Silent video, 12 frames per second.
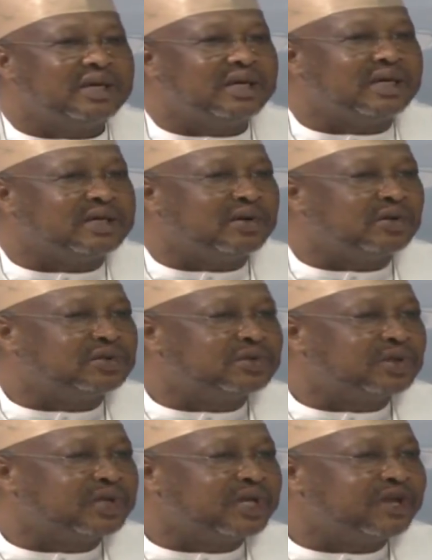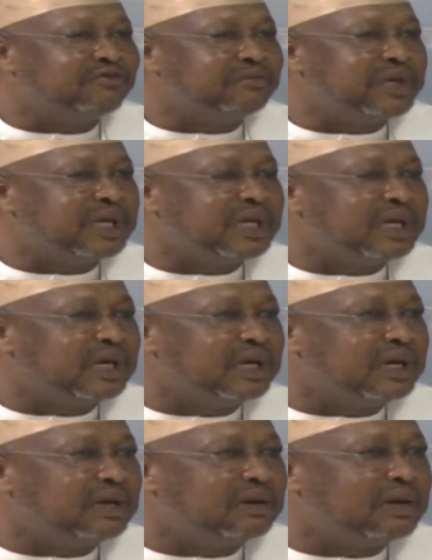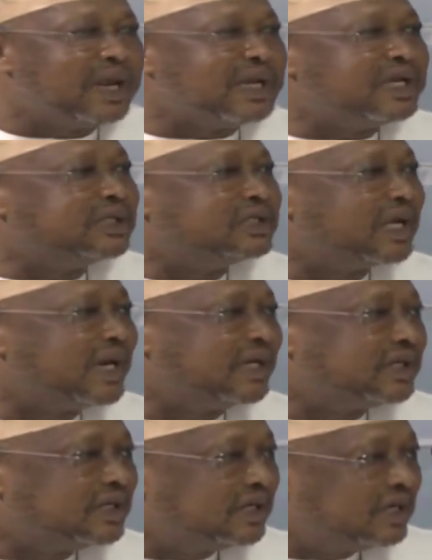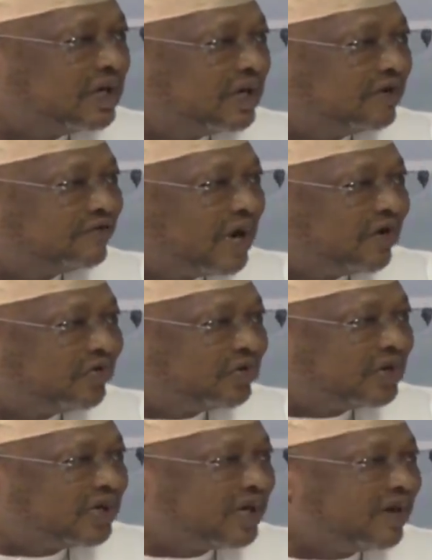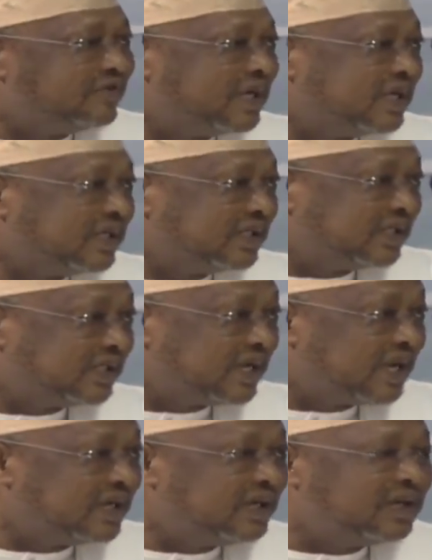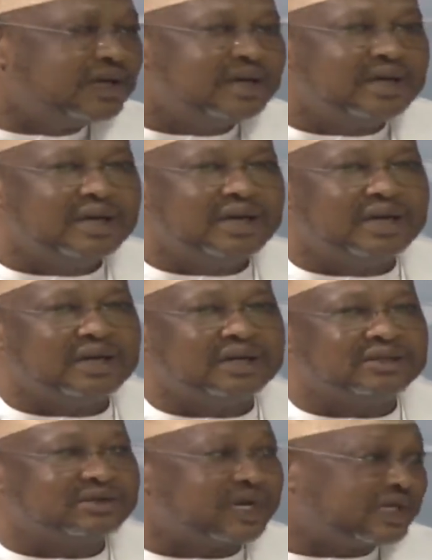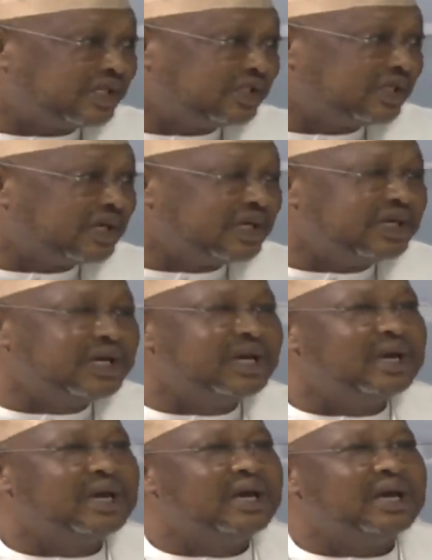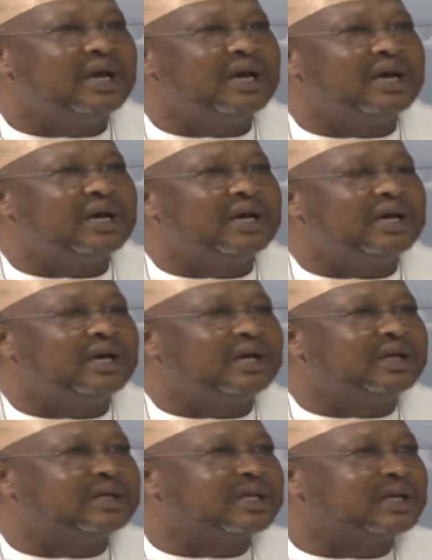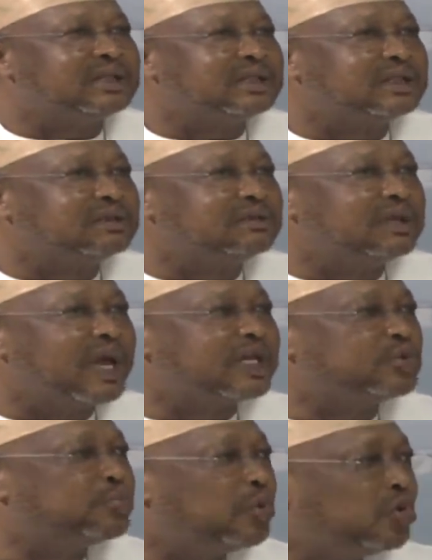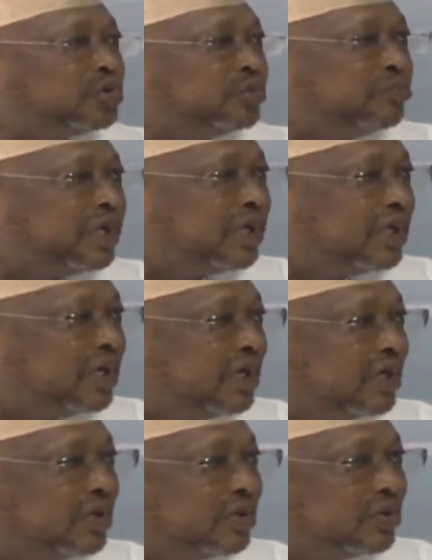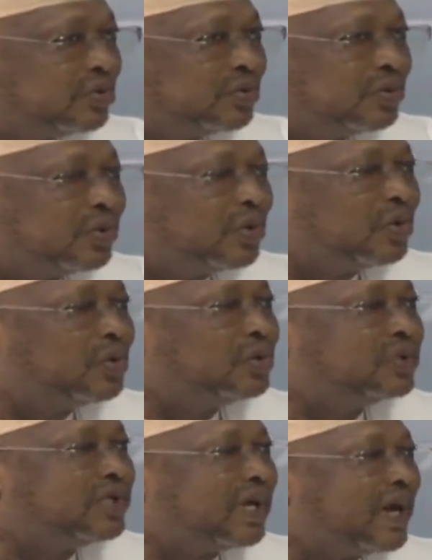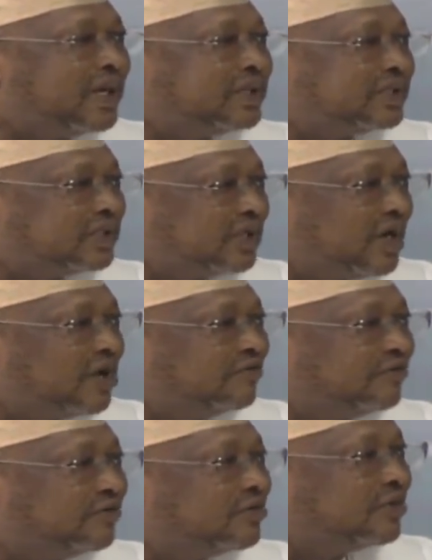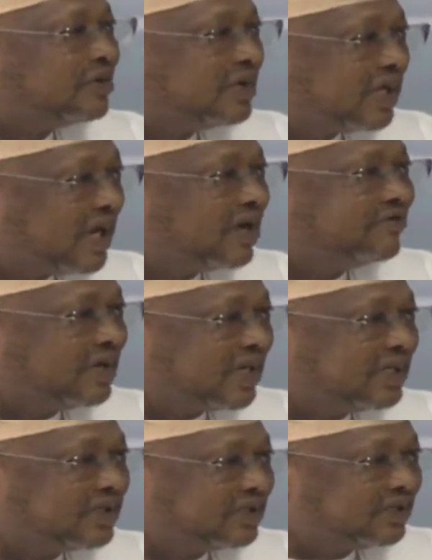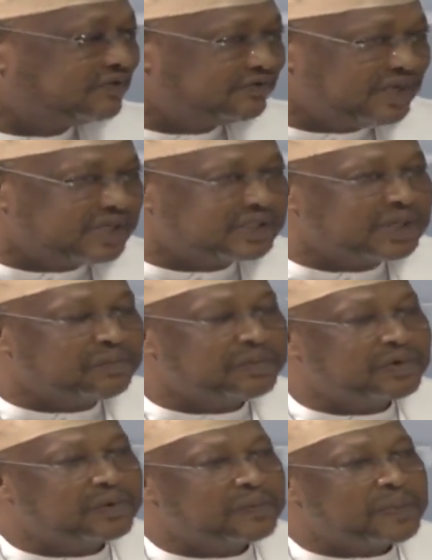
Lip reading: it also gave me an insight of how governance is done strategically. It has exposed me to all the arts of governance, for example.